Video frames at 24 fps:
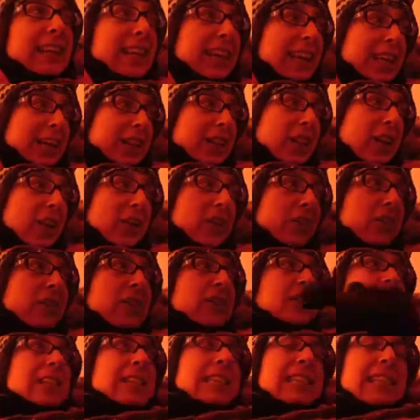enclosed,
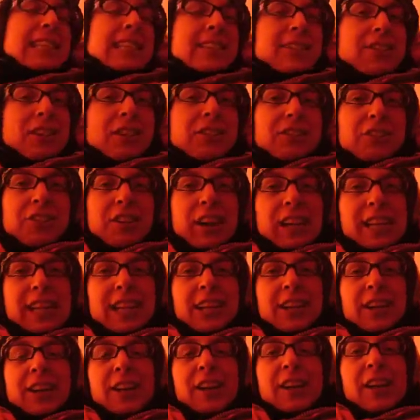such as this structure right
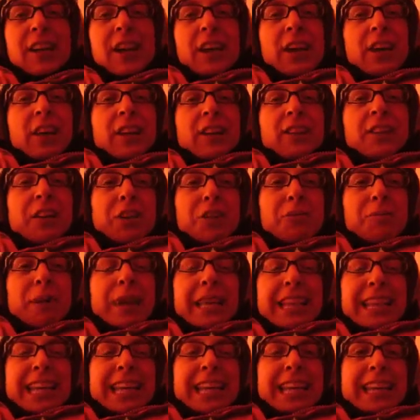here. So you may
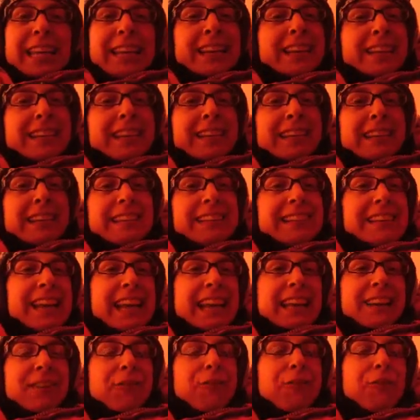think, since it's
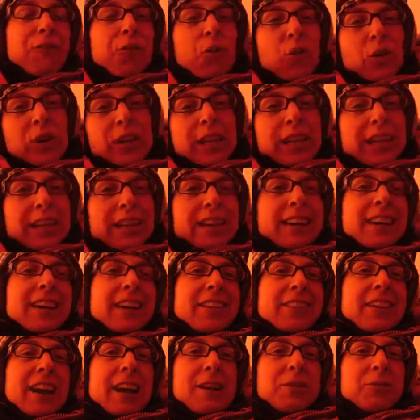negative 40
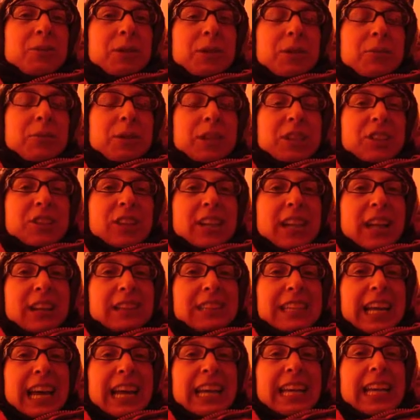around with the wind chill
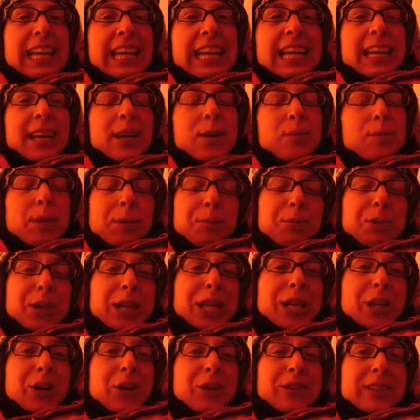outside, it would be
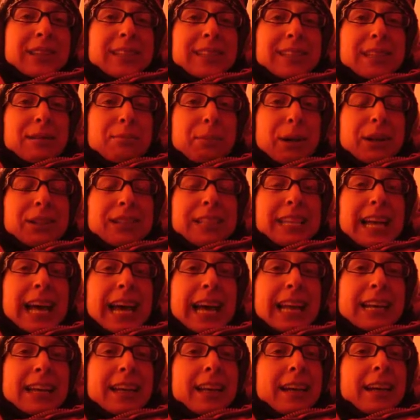pretty cold to sleep
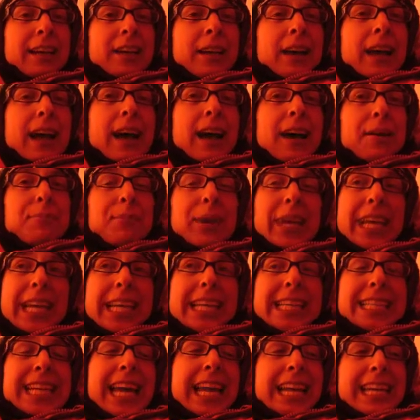outside. Um, but in
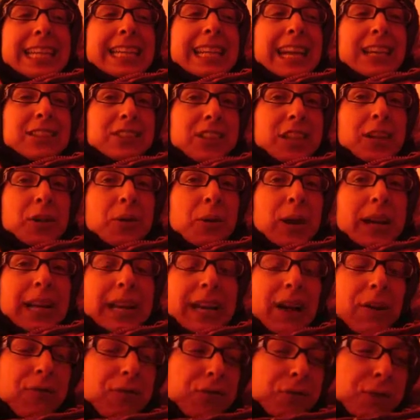a tent, it's actually quite
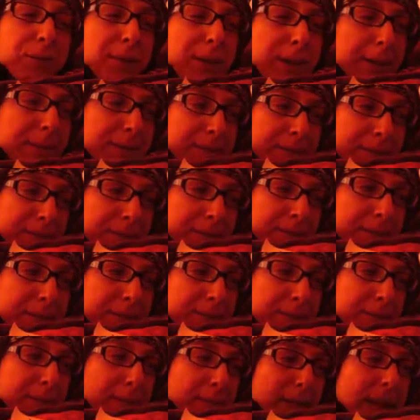comfortable.
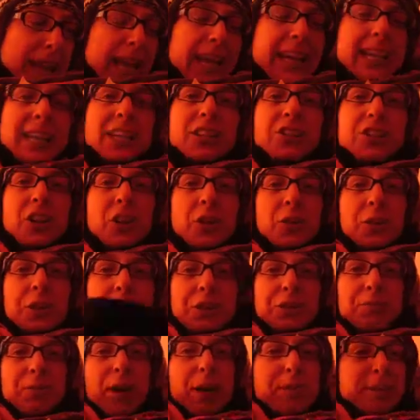I'm going to show you a
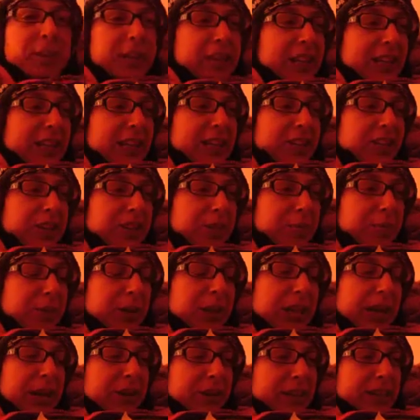thermometer that I just
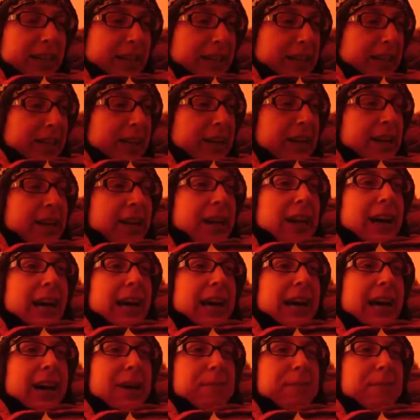put out here uh,